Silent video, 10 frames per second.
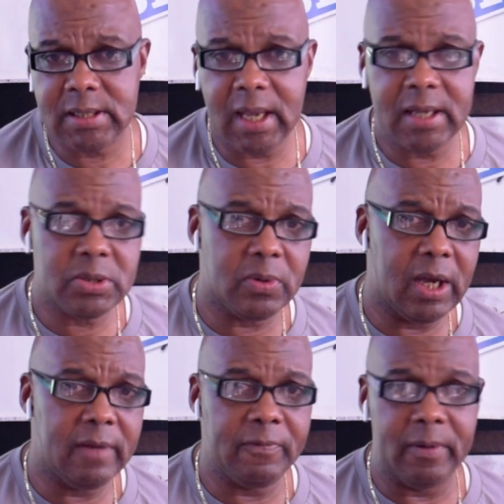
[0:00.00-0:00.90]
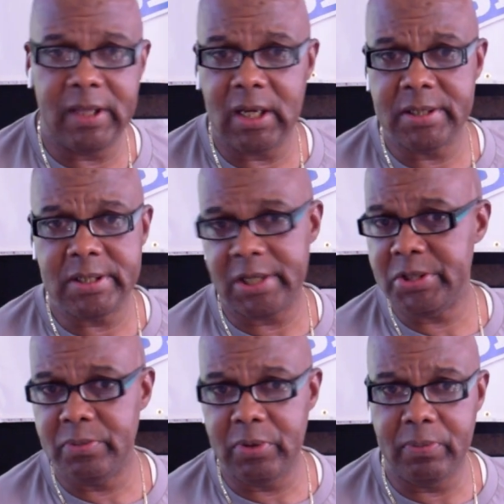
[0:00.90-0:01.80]
That's right, from the
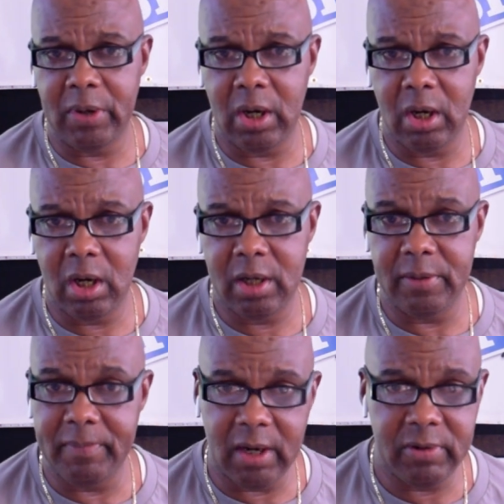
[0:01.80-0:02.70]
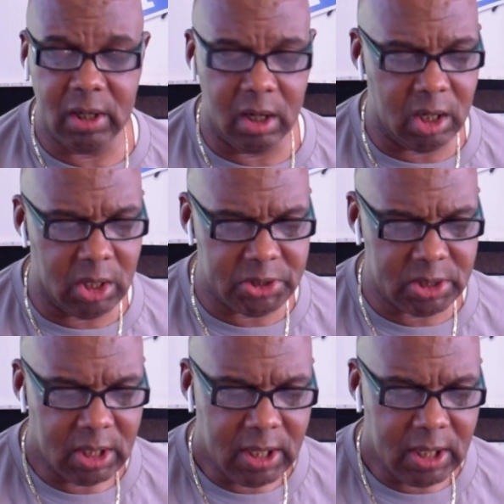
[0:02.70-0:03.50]
Untouchable Bond, the Mary Hawes.